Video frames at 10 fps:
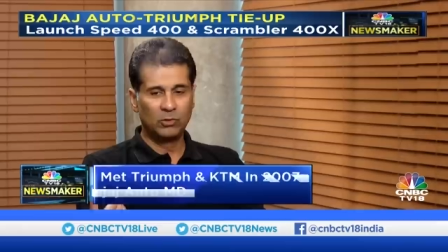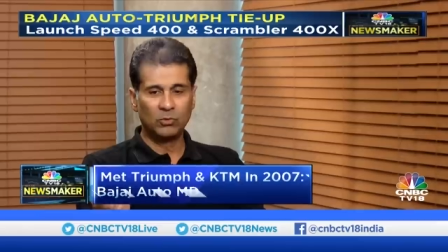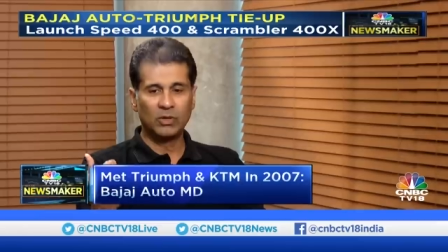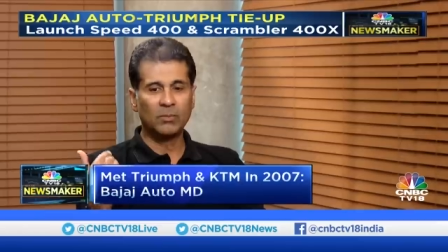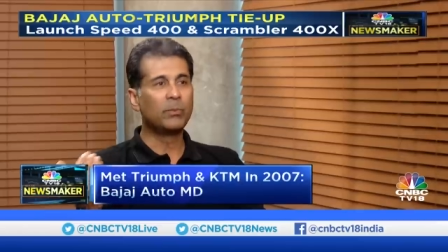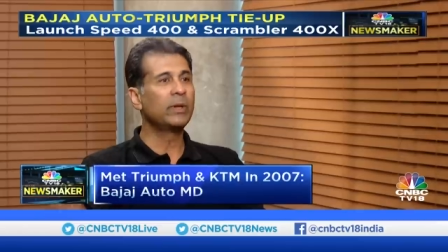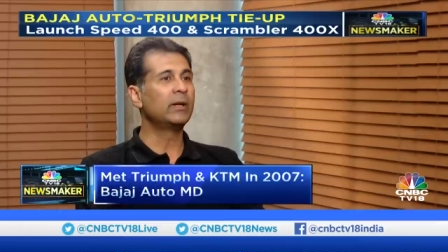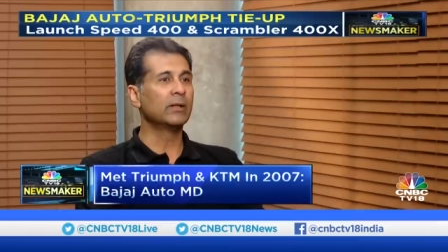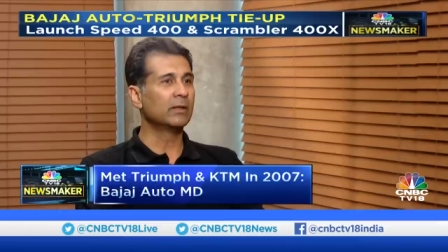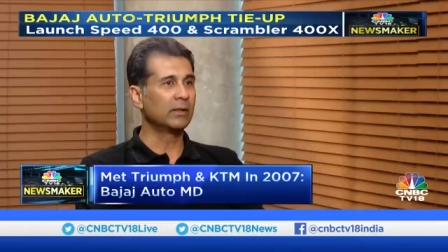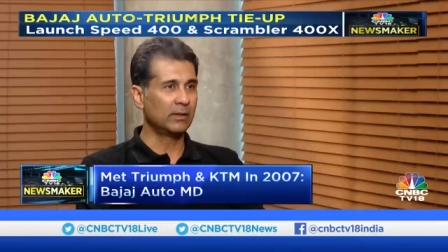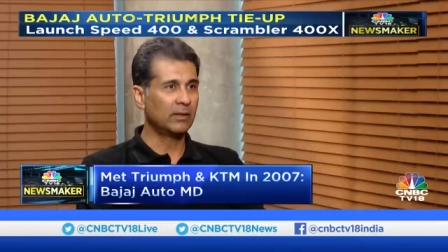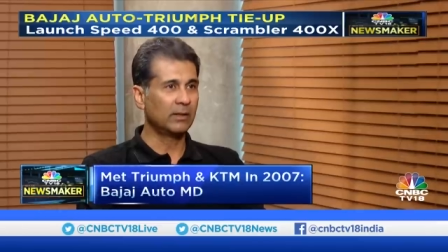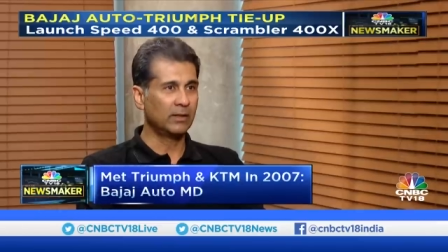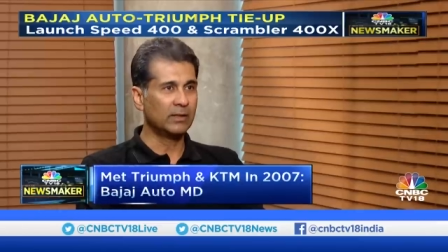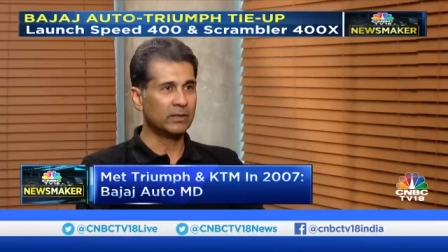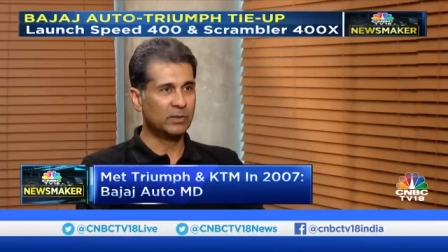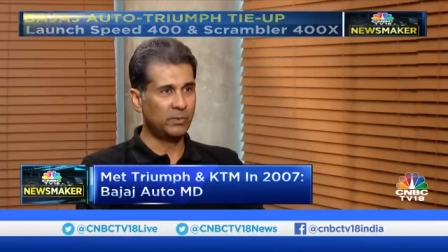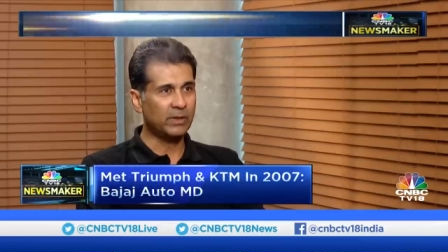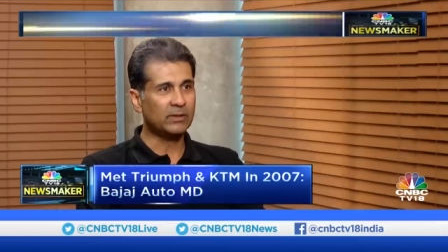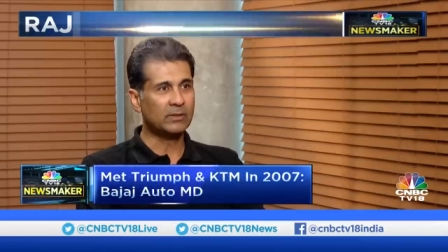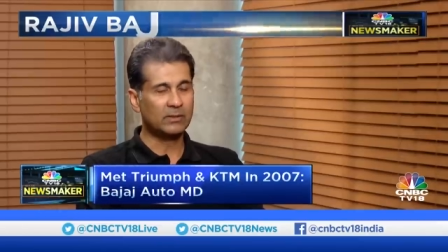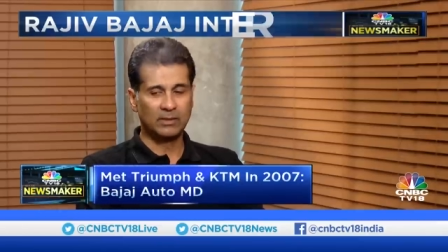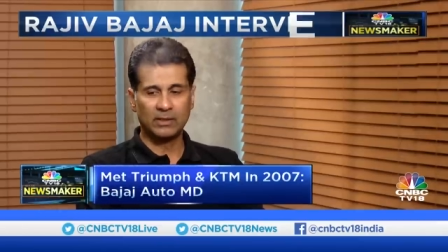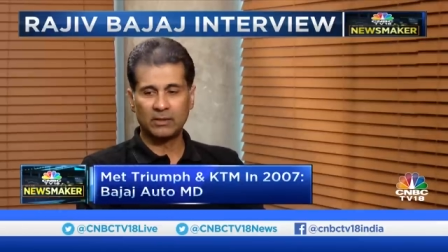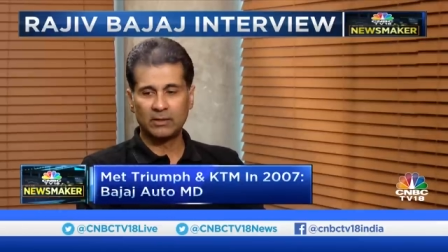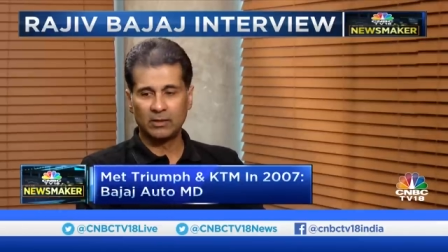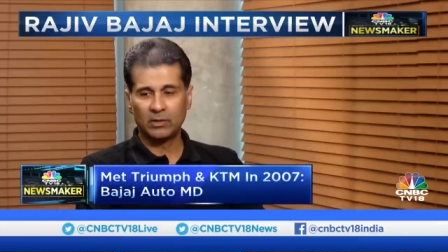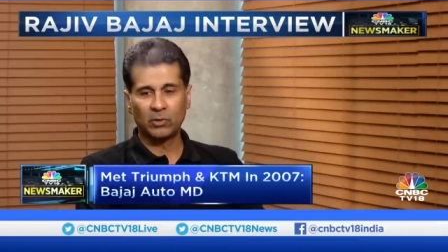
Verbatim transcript: to compete in uh, in the space that uh,